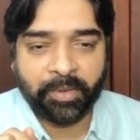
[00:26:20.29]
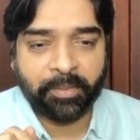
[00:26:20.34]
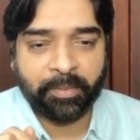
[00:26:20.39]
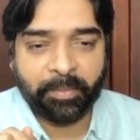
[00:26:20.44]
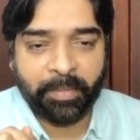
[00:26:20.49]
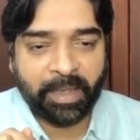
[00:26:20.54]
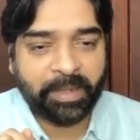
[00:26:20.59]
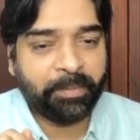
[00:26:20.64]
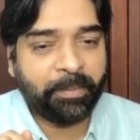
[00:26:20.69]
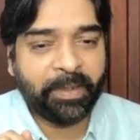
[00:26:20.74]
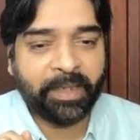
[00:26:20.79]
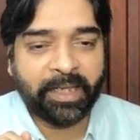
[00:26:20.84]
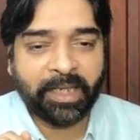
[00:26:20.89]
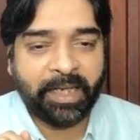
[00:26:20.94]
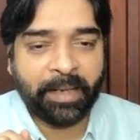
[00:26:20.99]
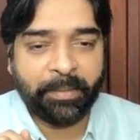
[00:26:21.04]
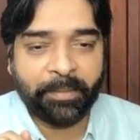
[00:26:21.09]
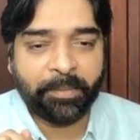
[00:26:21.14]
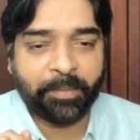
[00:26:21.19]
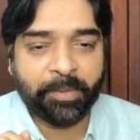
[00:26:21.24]
Mathematically
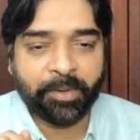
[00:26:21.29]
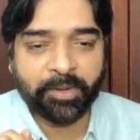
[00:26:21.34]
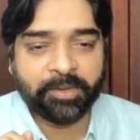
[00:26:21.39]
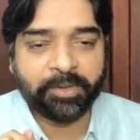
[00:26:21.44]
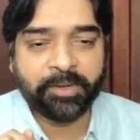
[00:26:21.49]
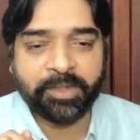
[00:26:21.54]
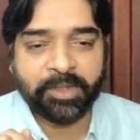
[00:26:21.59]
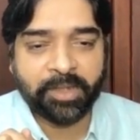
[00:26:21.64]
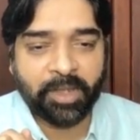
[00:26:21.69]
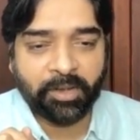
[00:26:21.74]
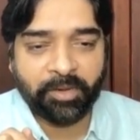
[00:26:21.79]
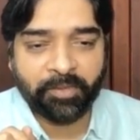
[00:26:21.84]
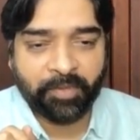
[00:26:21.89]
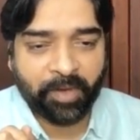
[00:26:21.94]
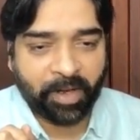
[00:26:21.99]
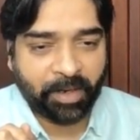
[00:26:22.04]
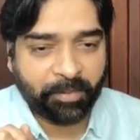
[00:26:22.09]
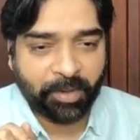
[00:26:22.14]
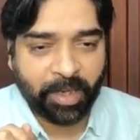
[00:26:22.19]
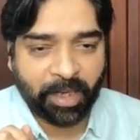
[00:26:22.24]
I am not, because this is not a
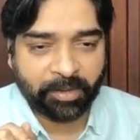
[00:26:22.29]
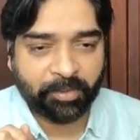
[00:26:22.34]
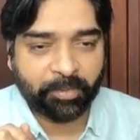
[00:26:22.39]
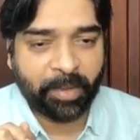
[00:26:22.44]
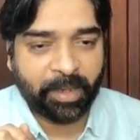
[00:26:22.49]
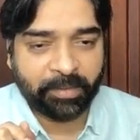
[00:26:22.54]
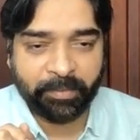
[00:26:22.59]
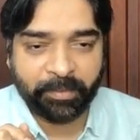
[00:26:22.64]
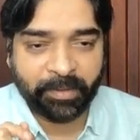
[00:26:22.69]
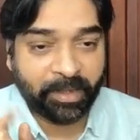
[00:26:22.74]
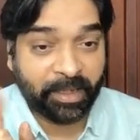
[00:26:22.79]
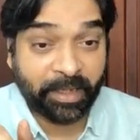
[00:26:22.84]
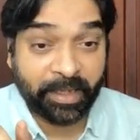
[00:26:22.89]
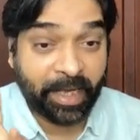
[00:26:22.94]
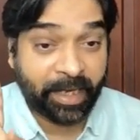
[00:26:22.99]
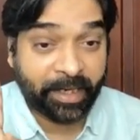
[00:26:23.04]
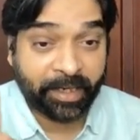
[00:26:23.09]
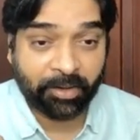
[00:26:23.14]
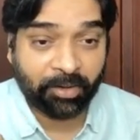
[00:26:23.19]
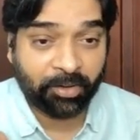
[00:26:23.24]
formula. So mathematically
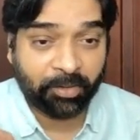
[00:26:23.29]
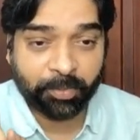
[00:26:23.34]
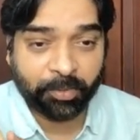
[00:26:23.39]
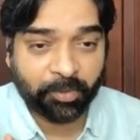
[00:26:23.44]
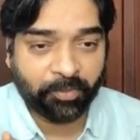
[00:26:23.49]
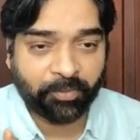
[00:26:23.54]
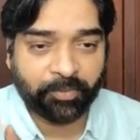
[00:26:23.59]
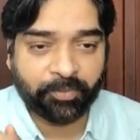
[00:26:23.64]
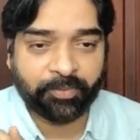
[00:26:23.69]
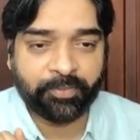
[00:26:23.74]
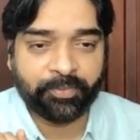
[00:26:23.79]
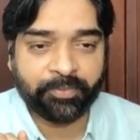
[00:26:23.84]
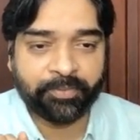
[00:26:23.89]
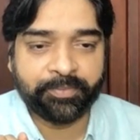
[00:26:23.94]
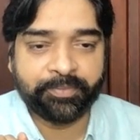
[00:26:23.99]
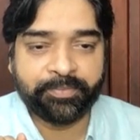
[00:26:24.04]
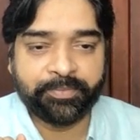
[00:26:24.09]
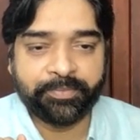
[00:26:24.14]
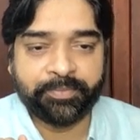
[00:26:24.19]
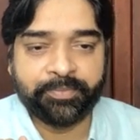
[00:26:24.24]
I cannot prove.
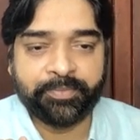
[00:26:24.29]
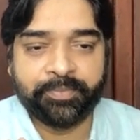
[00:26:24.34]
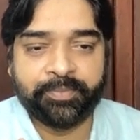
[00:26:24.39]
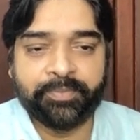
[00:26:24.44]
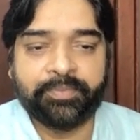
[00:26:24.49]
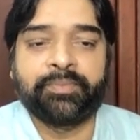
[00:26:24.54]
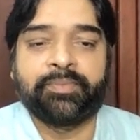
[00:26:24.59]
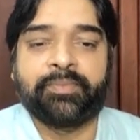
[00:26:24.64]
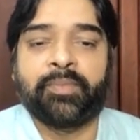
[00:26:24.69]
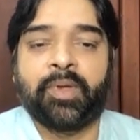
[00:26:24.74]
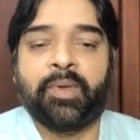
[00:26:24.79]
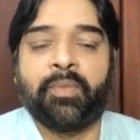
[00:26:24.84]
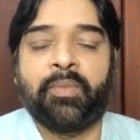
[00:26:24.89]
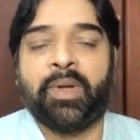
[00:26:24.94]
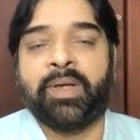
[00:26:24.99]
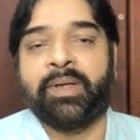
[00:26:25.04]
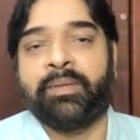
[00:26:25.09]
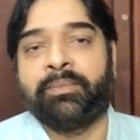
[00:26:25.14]
1.